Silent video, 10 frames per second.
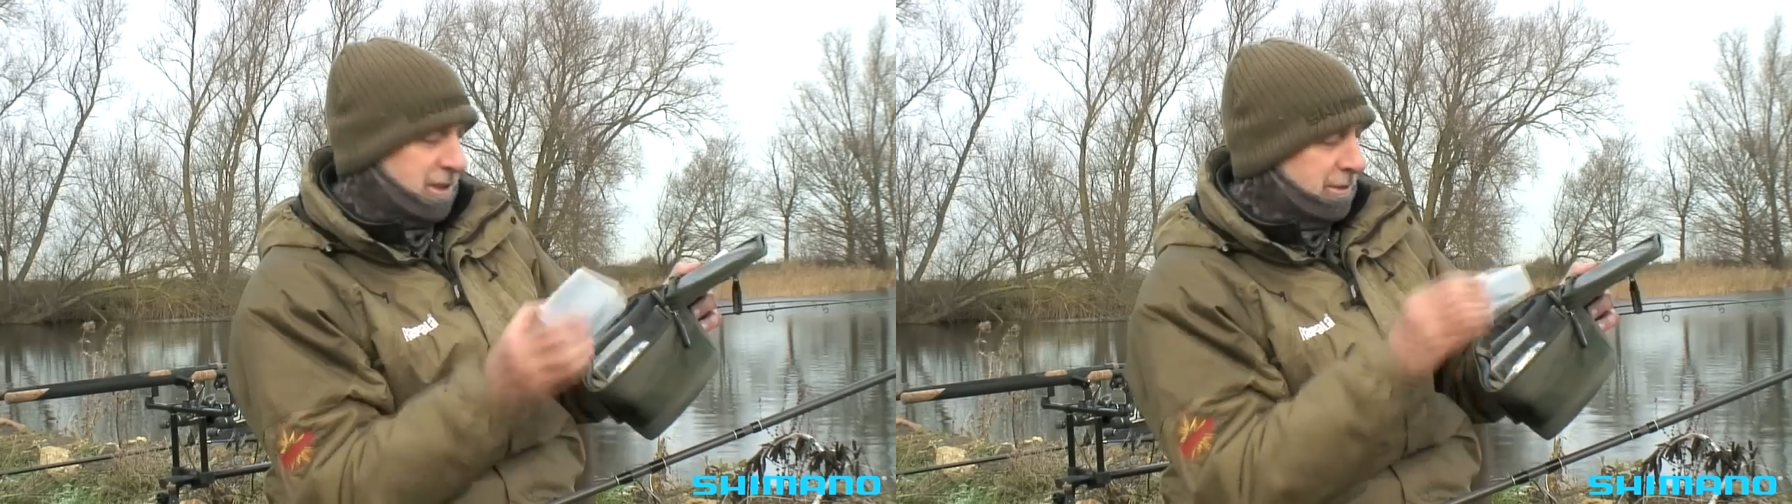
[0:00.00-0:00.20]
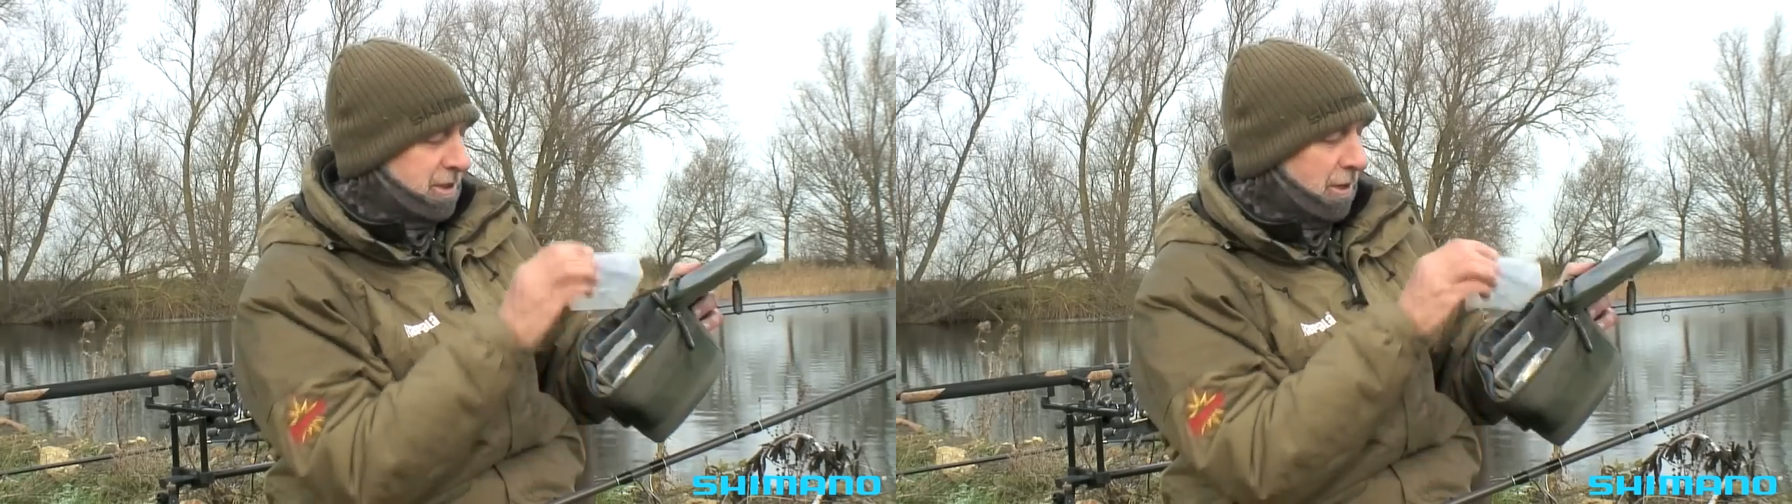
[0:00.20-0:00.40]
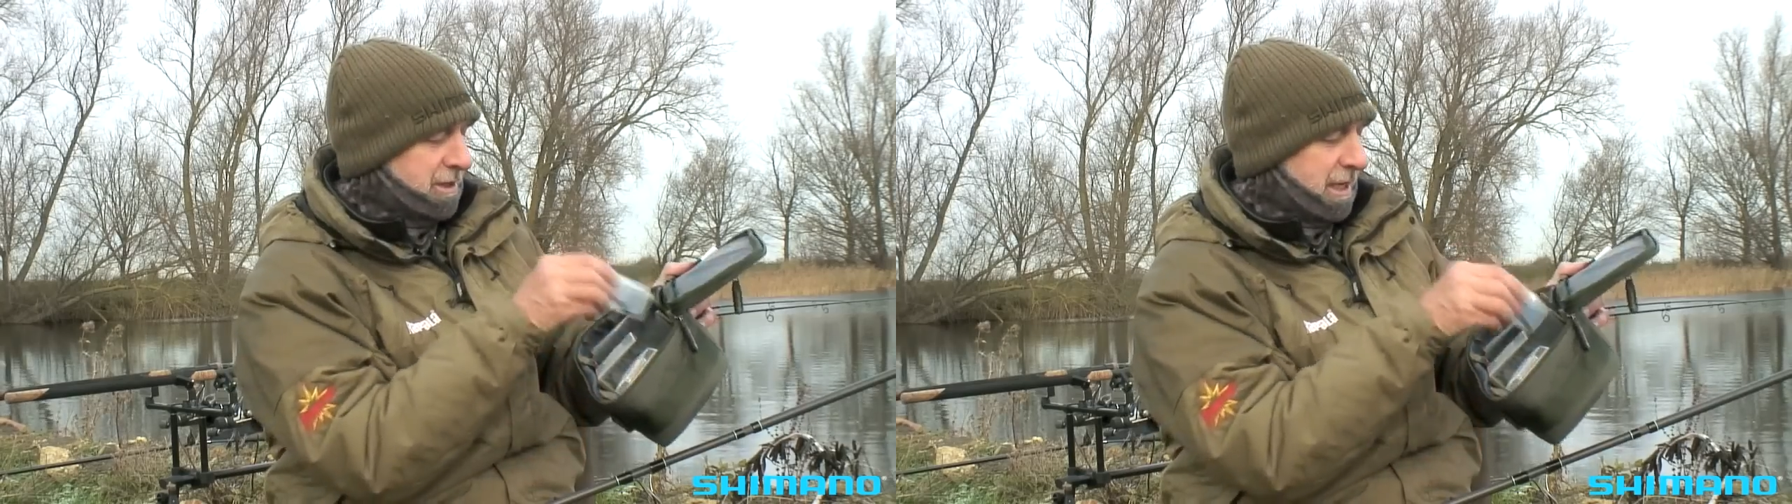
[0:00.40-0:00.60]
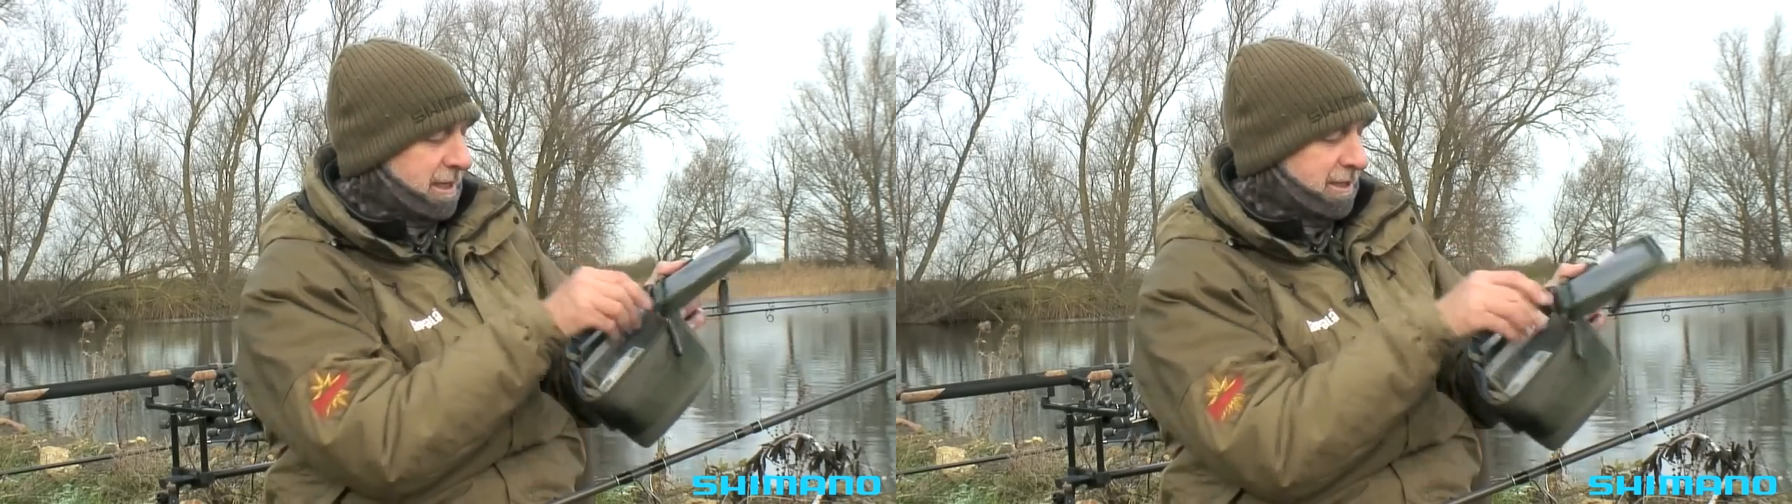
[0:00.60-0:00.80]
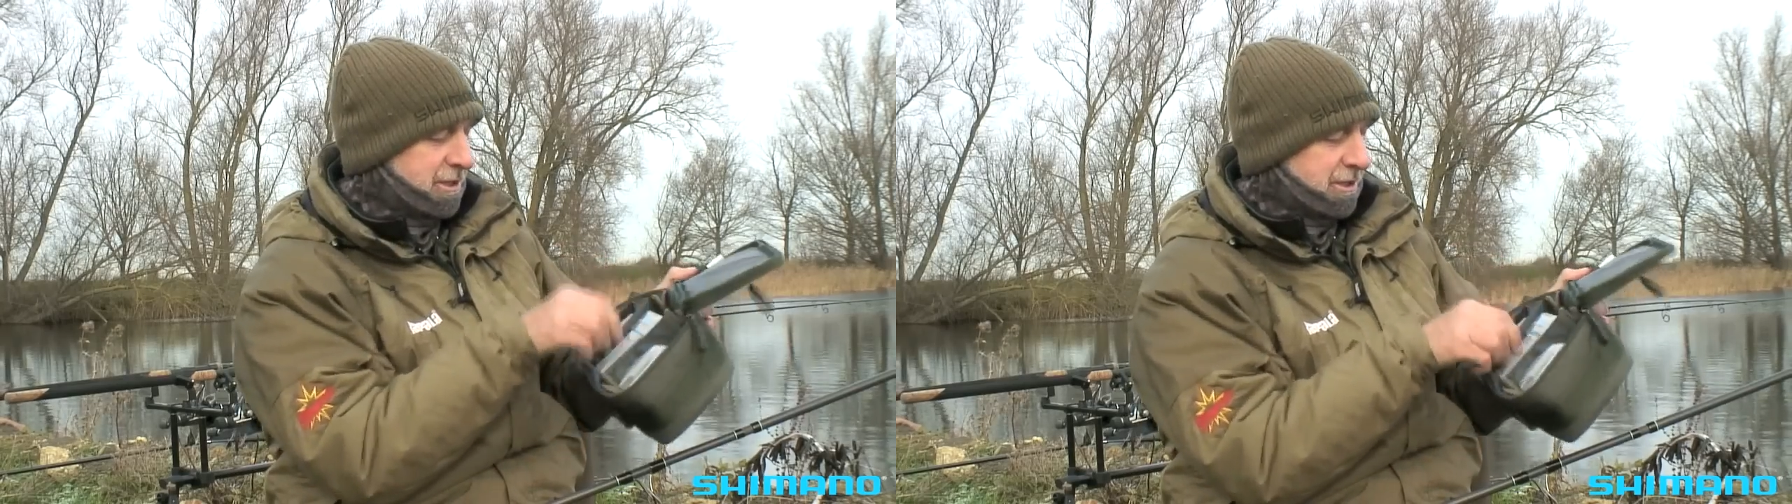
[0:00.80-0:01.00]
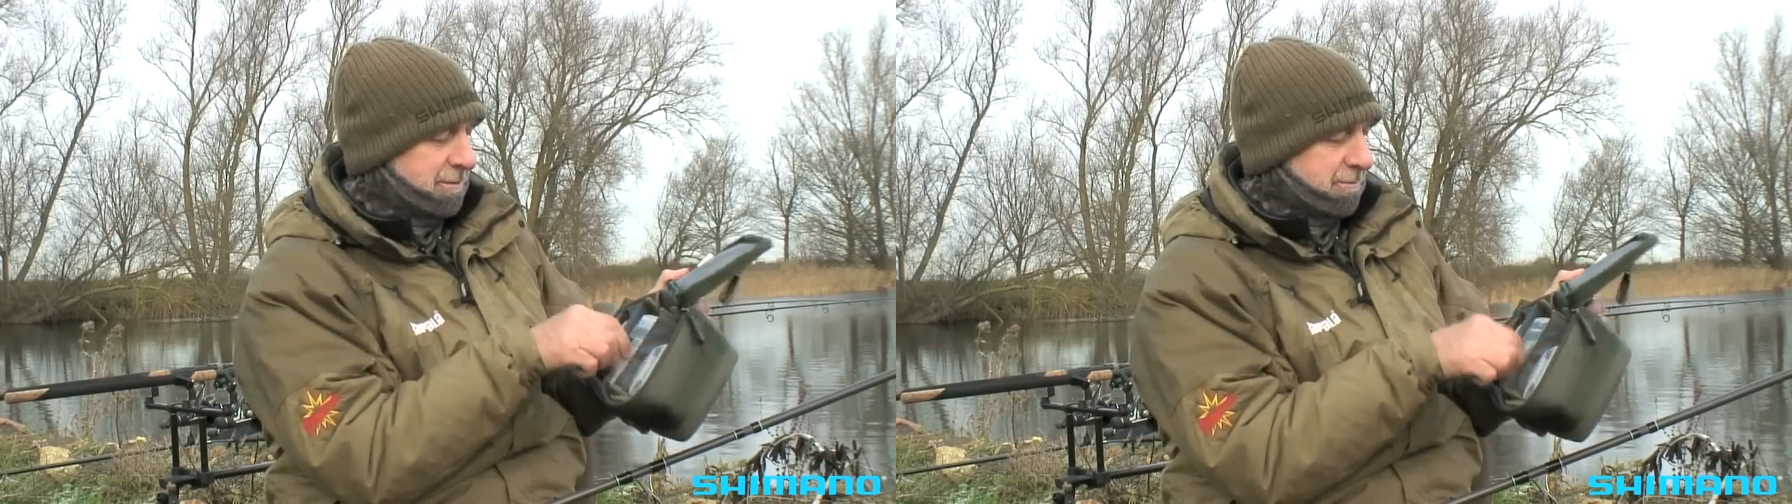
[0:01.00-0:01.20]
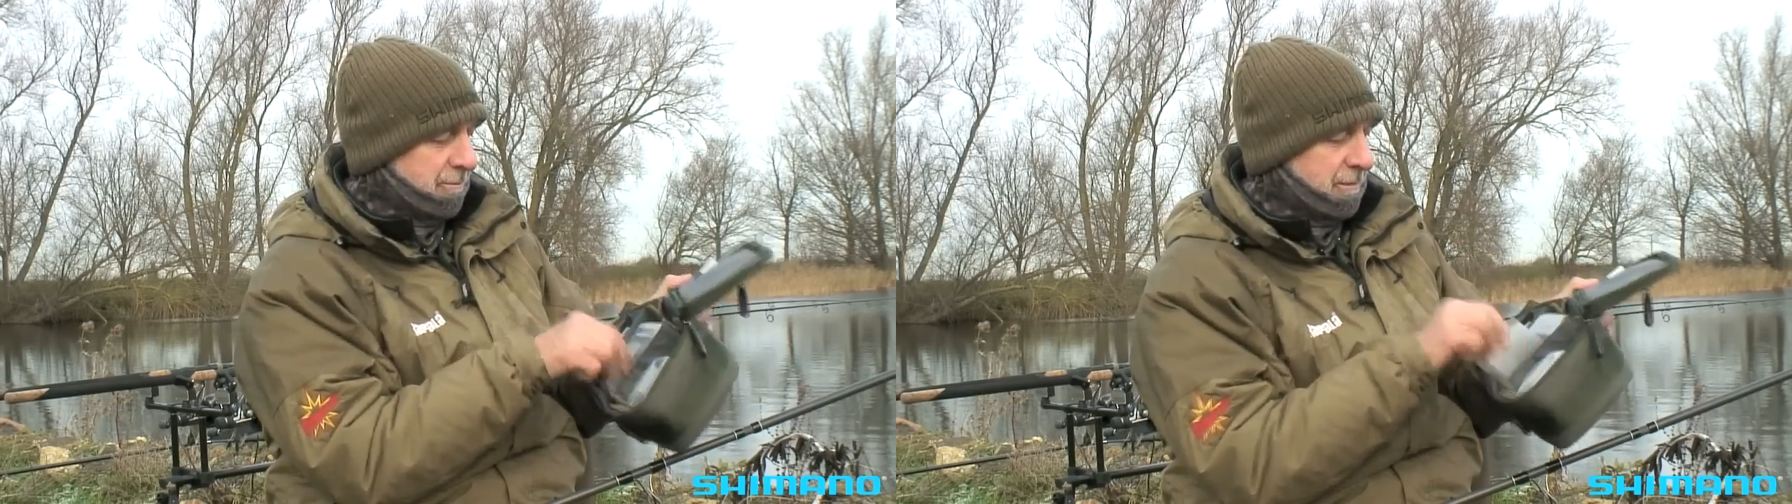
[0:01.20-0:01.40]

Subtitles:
2 size 8s.